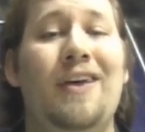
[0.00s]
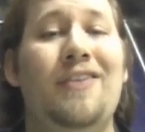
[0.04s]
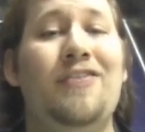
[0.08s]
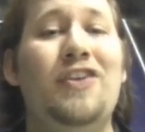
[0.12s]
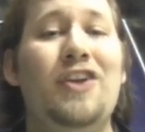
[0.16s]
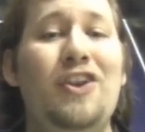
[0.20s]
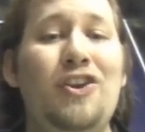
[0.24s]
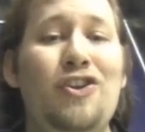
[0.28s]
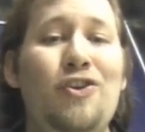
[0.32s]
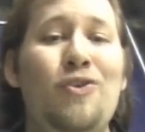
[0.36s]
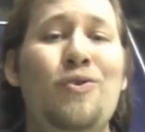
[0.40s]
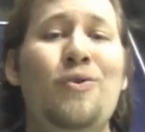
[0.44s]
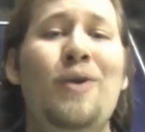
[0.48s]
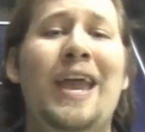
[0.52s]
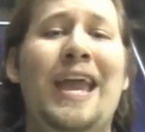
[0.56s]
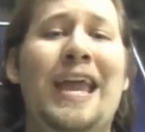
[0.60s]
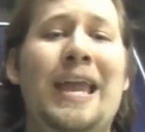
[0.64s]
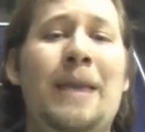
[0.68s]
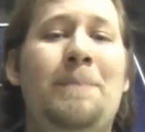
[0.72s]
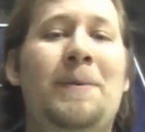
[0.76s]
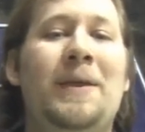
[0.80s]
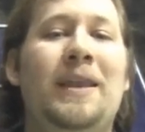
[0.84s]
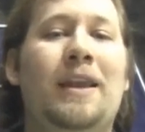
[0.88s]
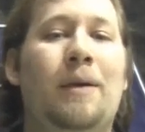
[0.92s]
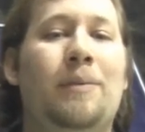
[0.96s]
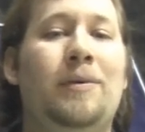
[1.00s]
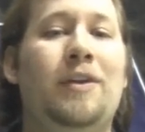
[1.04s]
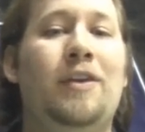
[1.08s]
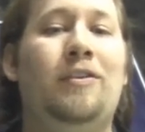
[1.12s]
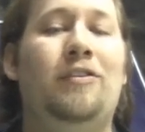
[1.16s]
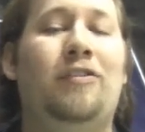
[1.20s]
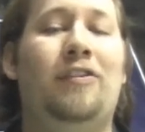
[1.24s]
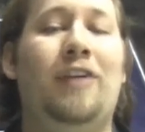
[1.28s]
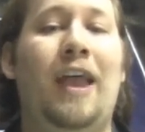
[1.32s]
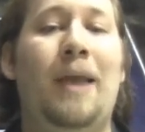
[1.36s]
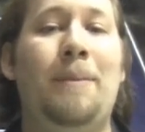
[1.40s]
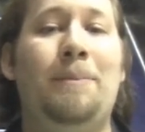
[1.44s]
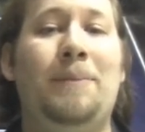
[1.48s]
The new EPW
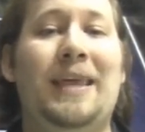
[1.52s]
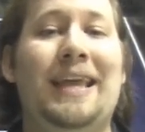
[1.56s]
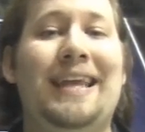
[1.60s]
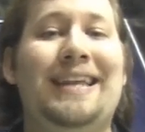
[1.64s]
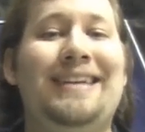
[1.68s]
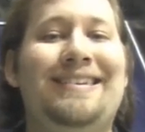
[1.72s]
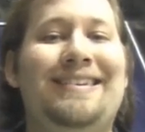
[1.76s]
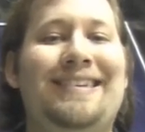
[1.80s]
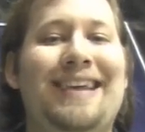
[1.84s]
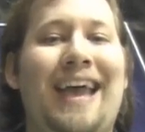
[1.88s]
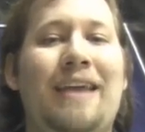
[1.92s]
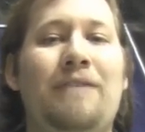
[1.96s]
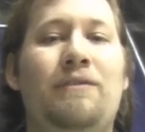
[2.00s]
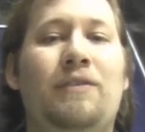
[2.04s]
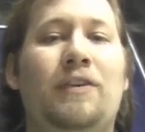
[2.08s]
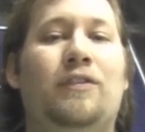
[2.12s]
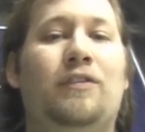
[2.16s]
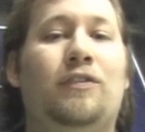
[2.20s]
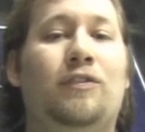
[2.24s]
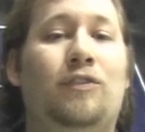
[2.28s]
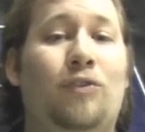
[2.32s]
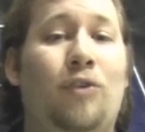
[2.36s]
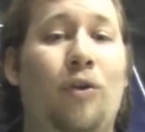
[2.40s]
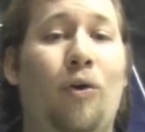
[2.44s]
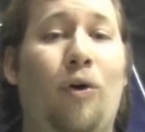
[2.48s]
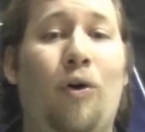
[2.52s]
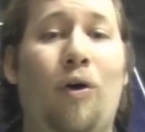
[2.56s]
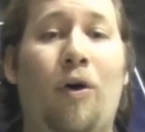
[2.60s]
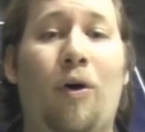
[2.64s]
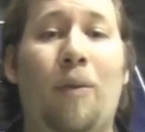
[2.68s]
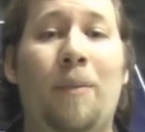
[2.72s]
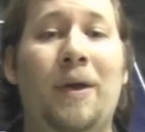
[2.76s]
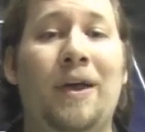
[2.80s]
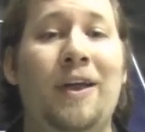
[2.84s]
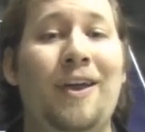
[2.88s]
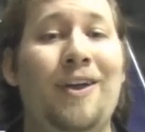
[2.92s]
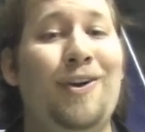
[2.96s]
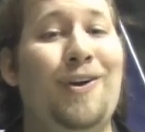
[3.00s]
champion Davis
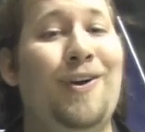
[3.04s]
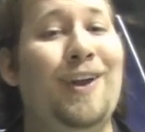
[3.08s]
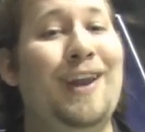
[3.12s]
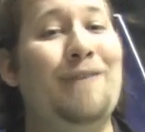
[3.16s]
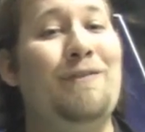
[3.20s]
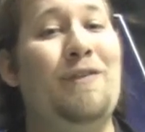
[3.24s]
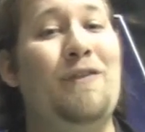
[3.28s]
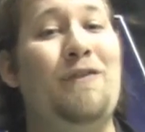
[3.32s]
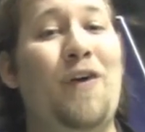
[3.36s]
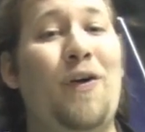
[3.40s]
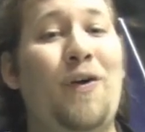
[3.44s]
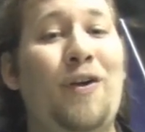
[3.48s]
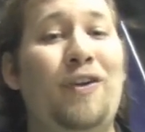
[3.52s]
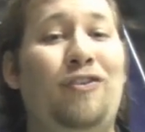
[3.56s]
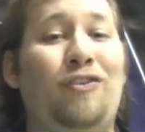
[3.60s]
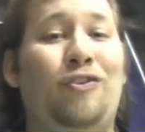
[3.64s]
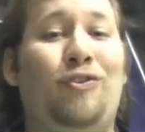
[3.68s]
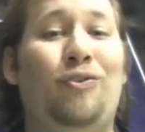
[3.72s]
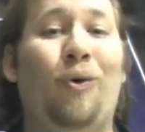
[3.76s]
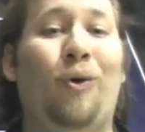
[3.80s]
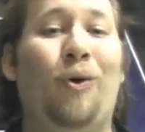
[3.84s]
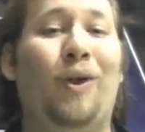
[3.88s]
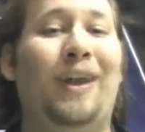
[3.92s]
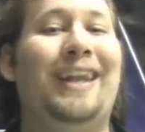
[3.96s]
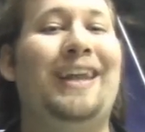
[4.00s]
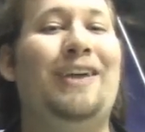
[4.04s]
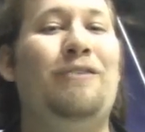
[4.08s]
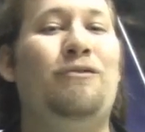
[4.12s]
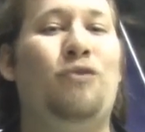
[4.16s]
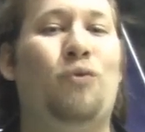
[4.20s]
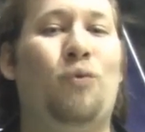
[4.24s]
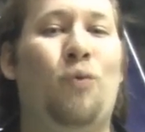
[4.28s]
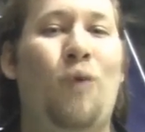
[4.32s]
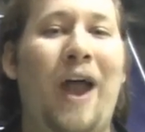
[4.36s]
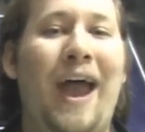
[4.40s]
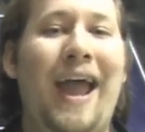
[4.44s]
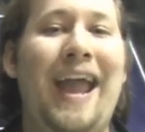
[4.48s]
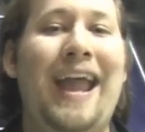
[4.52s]
Storm could have a very short-lived
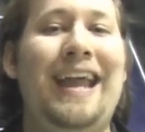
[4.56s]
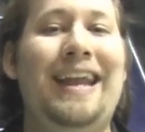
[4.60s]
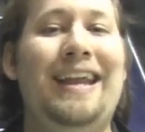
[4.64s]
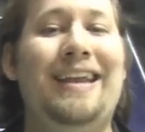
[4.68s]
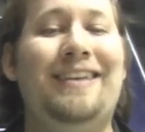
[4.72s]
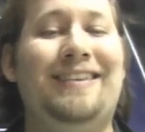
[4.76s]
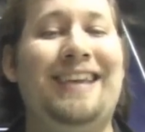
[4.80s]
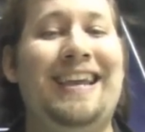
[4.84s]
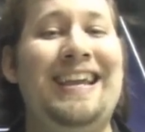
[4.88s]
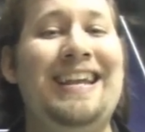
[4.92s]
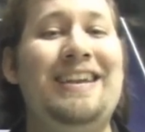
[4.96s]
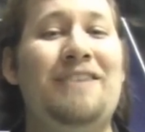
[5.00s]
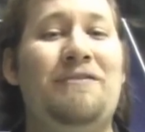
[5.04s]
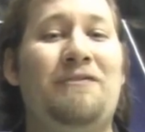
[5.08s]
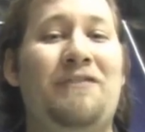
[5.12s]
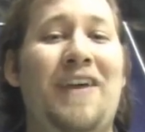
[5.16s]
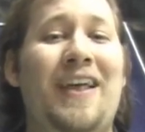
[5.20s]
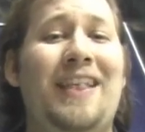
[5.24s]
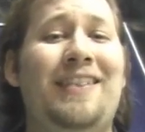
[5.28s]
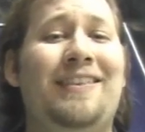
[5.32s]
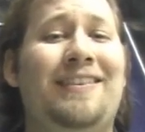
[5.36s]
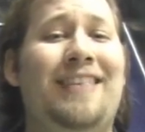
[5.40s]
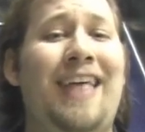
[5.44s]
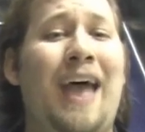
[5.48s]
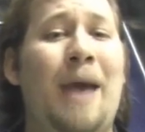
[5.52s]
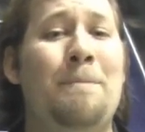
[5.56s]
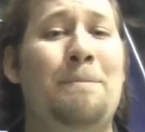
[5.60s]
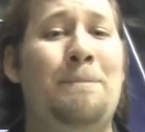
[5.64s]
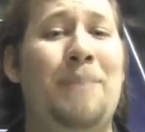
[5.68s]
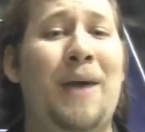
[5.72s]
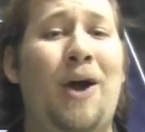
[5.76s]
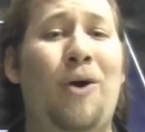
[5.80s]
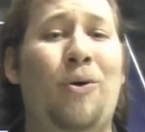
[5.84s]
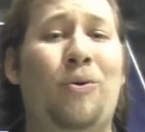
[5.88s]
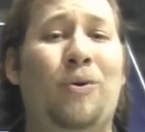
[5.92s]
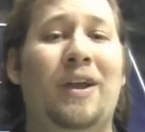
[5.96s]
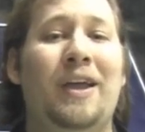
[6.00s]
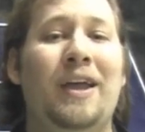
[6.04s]
reign as he defends that
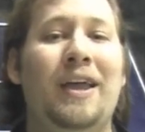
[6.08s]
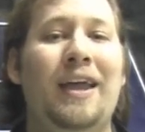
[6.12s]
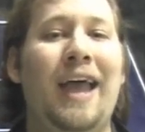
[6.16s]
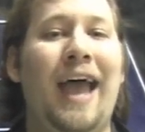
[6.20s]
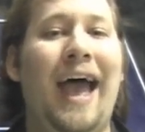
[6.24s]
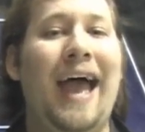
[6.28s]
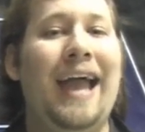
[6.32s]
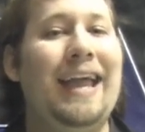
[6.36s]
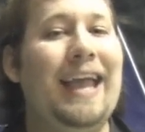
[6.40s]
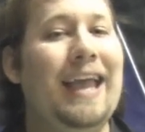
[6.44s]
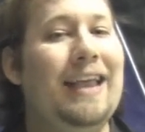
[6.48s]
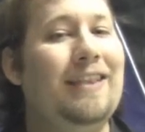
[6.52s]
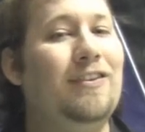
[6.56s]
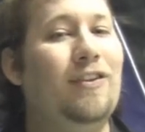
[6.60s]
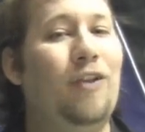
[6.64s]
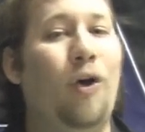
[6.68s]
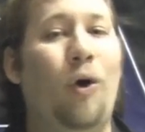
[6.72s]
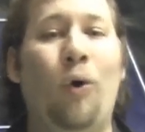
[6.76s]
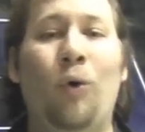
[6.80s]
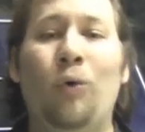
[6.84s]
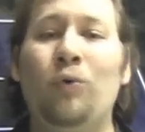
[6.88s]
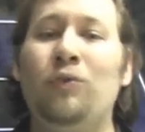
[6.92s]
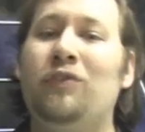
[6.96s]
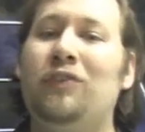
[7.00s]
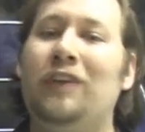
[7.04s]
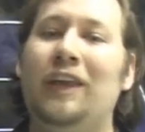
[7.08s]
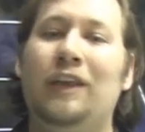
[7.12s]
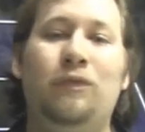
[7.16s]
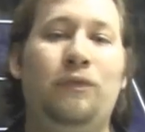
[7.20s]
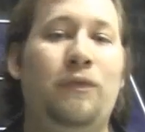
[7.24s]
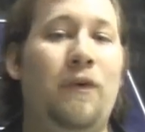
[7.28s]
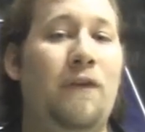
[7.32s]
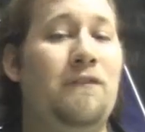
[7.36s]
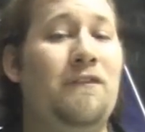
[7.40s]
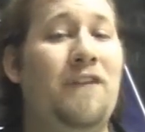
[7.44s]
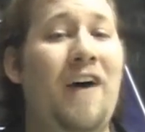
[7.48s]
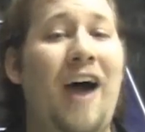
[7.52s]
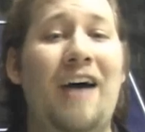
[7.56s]
belt against all 6'5
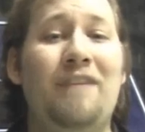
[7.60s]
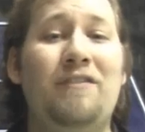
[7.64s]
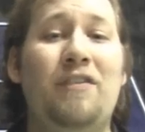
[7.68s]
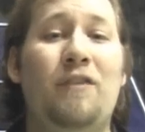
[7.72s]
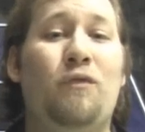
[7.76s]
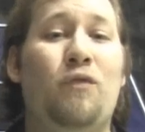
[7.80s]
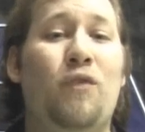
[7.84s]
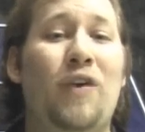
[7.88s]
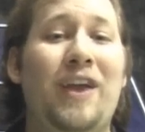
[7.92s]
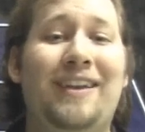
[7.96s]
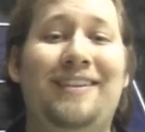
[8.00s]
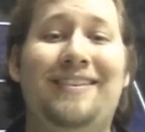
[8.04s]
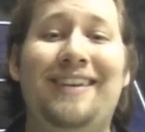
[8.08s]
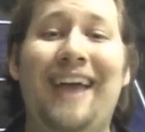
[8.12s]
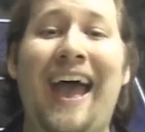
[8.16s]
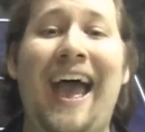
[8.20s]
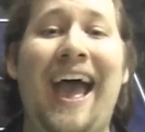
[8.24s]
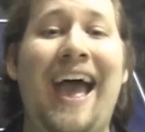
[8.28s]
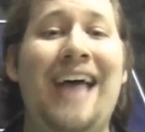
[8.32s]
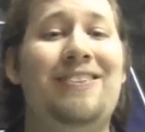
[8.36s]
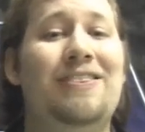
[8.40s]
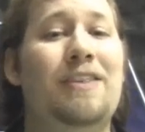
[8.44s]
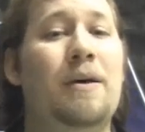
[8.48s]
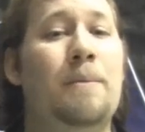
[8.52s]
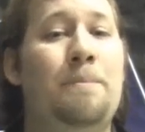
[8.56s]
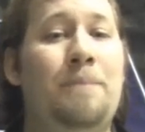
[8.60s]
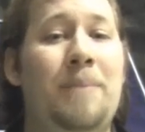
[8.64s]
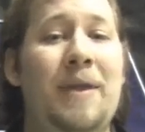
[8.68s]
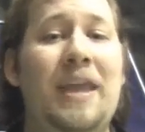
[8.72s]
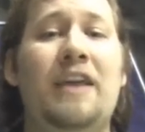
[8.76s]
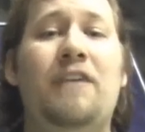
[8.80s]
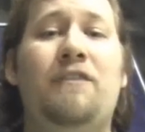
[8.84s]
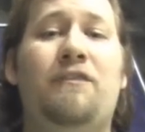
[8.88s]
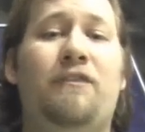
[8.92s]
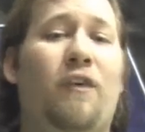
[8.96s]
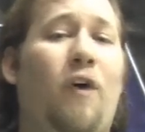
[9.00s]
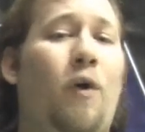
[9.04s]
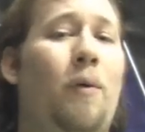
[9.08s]
of Richter and the
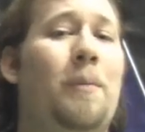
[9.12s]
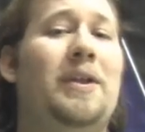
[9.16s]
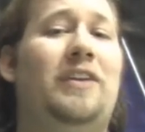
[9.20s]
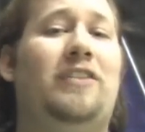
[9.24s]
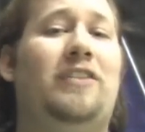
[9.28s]
big former